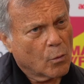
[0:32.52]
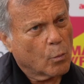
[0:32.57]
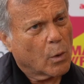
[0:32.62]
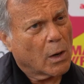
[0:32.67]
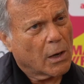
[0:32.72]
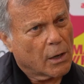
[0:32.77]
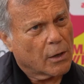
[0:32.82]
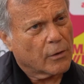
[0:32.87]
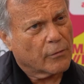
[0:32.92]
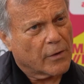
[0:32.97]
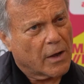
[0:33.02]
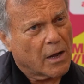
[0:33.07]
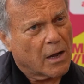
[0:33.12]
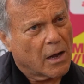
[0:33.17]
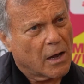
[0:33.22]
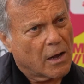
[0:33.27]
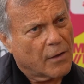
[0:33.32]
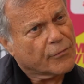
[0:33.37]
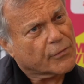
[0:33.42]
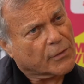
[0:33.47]
well over
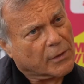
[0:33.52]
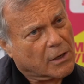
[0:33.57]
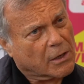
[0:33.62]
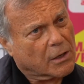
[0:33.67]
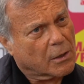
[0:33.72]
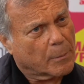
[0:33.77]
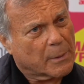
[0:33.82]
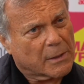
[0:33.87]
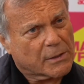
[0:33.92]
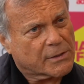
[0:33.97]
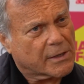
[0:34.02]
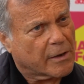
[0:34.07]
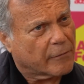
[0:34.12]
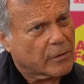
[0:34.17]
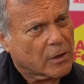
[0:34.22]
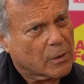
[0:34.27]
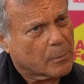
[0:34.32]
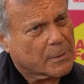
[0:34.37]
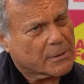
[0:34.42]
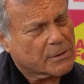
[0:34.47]
half and going to be
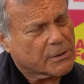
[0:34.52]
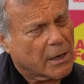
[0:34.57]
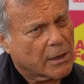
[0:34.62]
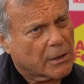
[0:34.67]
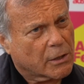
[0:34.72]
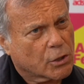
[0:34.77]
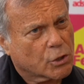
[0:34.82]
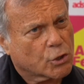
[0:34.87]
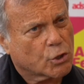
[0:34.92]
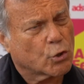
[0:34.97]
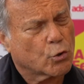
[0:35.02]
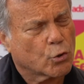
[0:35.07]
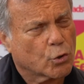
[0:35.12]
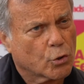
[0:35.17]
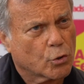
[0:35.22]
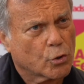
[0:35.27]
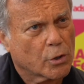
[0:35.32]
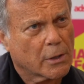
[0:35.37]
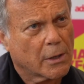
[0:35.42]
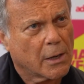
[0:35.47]
70% in short
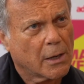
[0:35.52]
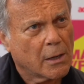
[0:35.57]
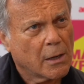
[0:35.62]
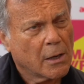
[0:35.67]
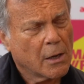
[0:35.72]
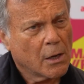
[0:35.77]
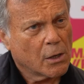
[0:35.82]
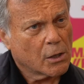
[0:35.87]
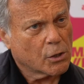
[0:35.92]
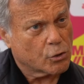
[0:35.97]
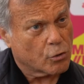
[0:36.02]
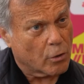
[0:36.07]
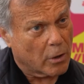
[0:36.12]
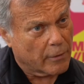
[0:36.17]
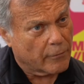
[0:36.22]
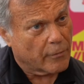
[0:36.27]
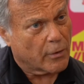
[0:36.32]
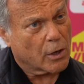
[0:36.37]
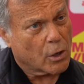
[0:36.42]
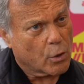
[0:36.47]
order, is
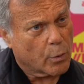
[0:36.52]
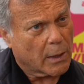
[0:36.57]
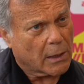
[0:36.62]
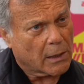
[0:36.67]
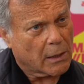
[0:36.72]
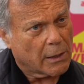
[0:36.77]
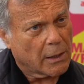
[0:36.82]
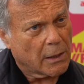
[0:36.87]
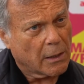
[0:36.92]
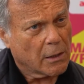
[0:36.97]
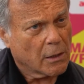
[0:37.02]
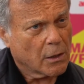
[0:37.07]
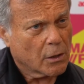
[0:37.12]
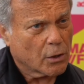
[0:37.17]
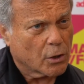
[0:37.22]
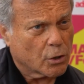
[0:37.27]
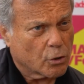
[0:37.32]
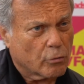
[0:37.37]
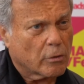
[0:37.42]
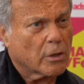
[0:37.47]
growing very quickly.
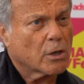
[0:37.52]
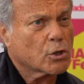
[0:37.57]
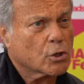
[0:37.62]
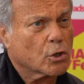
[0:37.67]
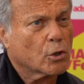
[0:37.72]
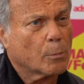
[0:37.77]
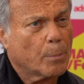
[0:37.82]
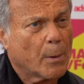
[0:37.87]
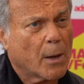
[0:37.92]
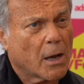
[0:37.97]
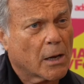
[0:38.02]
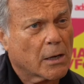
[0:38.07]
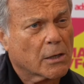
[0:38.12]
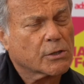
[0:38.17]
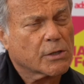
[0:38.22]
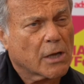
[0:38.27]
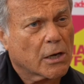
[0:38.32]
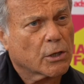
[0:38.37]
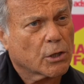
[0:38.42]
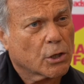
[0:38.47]
The traditional part
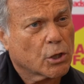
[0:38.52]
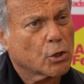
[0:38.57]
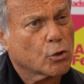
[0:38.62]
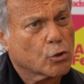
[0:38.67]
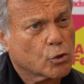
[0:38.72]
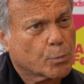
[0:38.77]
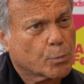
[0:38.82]
is under huge